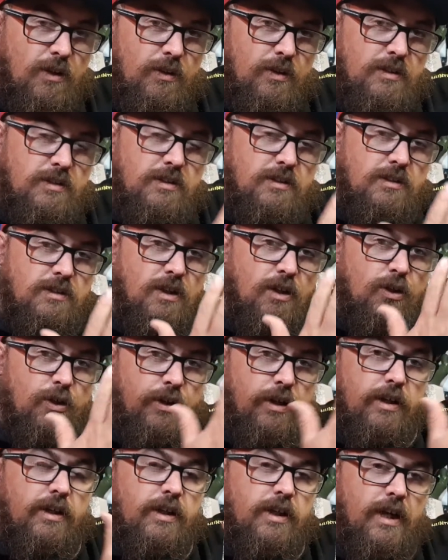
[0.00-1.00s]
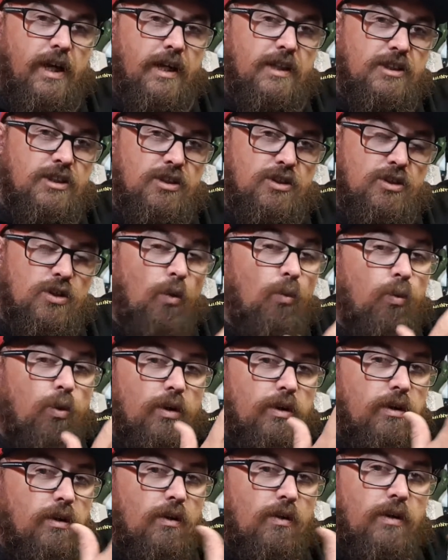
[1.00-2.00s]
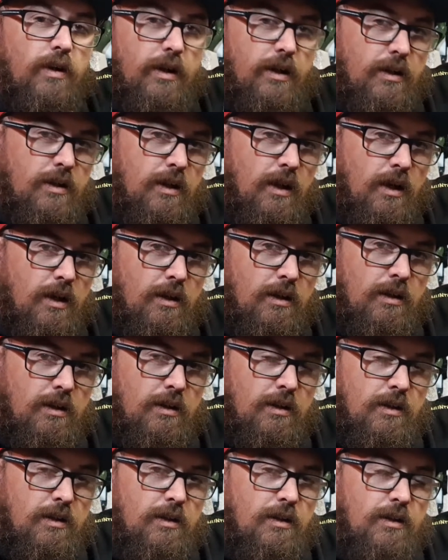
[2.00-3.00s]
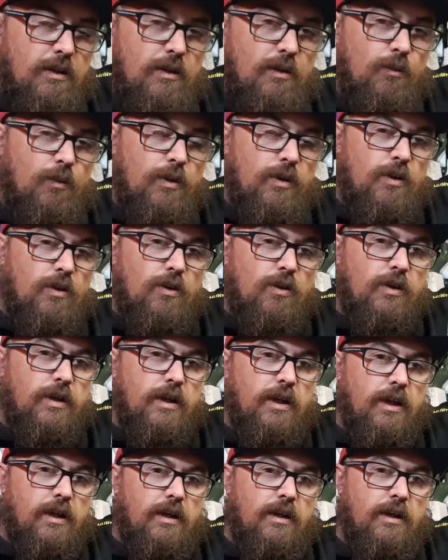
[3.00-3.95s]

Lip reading: this is a good indication of what you're going to get when you're looking at it.